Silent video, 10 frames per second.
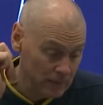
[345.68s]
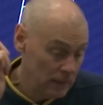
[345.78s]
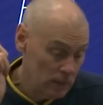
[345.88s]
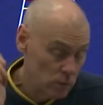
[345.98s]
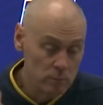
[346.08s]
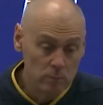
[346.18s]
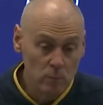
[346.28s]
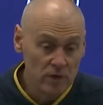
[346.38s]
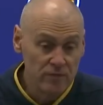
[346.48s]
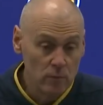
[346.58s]
Yeah,
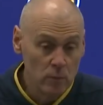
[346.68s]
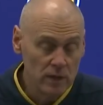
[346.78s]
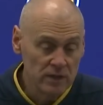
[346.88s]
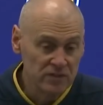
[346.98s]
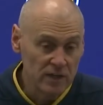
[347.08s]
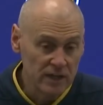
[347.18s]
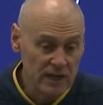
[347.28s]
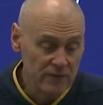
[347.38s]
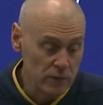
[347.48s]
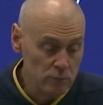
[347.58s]
in the second
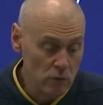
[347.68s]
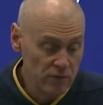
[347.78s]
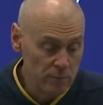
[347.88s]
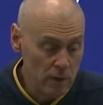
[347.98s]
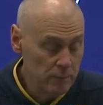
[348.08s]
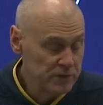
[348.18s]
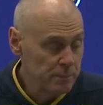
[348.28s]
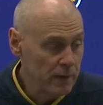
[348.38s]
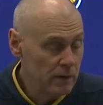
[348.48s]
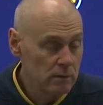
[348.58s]
half, we moved the ball
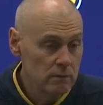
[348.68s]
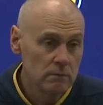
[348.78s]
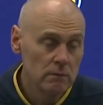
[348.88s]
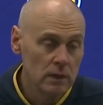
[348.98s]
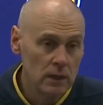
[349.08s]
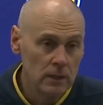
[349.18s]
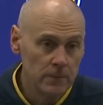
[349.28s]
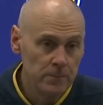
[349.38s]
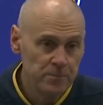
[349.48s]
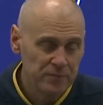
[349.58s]
much better.
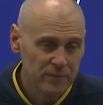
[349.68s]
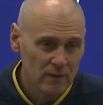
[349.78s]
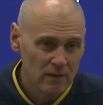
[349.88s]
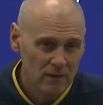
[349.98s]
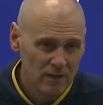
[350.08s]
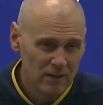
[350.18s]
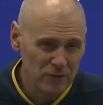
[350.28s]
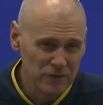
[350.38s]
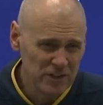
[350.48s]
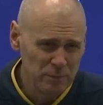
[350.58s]

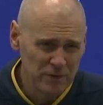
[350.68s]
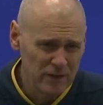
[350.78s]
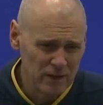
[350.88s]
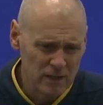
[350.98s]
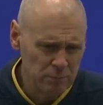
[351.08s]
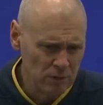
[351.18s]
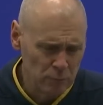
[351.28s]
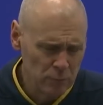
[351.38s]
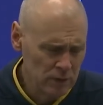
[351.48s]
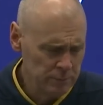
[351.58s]
You know, Neesmith hit a couple
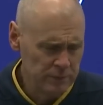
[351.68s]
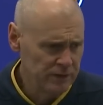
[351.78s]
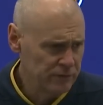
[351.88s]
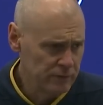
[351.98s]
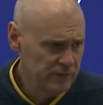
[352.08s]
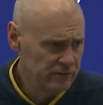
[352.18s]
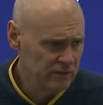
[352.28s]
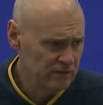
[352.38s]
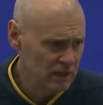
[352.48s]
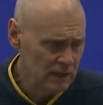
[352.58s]
of really big threes in
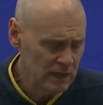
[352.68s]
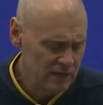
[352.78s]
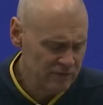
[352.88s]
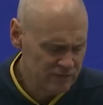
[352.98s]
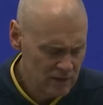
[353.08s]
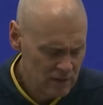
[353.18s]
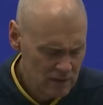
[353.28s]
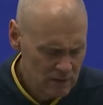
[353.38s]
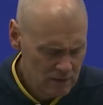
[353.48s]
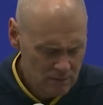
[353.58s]
the second half,
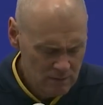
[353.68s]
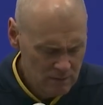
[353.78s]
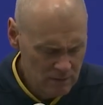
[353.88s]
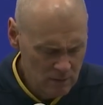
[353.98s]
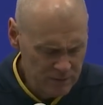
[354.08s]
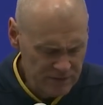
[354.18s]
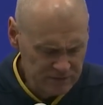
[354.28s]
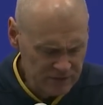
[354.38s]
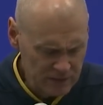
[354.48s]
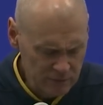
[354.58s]
you know, with
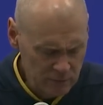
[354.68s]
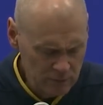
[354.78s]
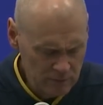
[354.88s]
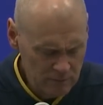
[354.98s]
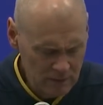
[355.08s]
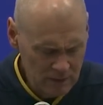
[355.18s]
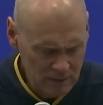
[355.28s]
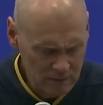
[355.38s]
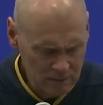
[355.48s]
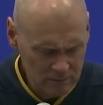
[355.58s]
that second unit.
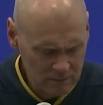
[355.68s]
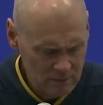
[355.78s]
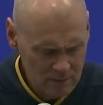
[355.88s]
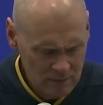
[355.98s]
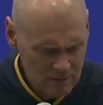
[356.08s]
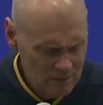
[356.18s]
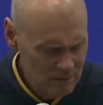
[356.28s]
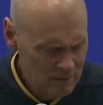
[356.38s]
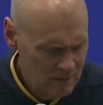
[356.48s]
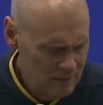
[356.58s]
And
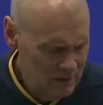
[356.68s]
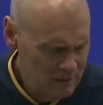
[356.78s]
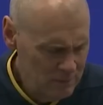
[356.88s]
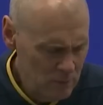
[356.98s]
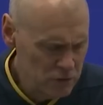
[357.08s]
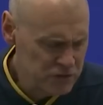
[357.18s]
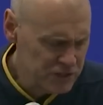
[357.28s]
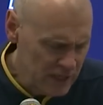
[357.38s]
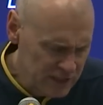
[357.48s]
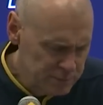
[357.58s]

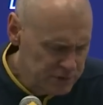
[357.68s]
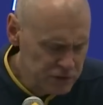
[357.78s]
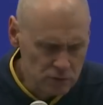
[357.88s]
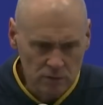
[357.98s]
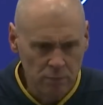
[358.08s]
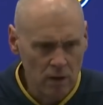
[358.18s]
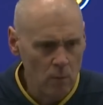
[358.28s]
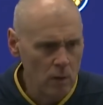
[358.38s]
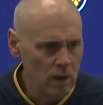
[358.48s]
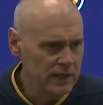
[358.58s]
Oshae's been shooting the
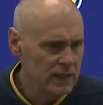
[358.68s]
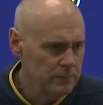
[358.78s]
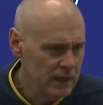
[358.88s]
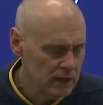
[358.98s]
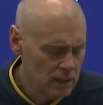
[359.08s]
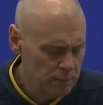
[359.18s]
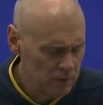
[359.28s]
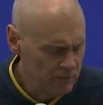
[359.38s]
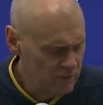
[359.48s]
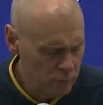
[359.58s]
ball well. He made a
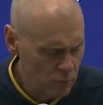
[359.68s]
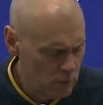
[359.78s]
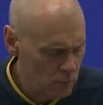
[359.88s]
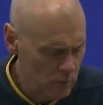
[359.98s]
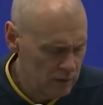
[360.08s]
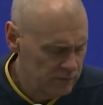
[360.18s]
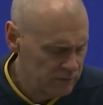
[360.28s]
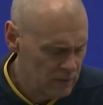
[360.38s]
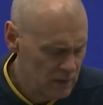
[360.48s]
couple of important ones.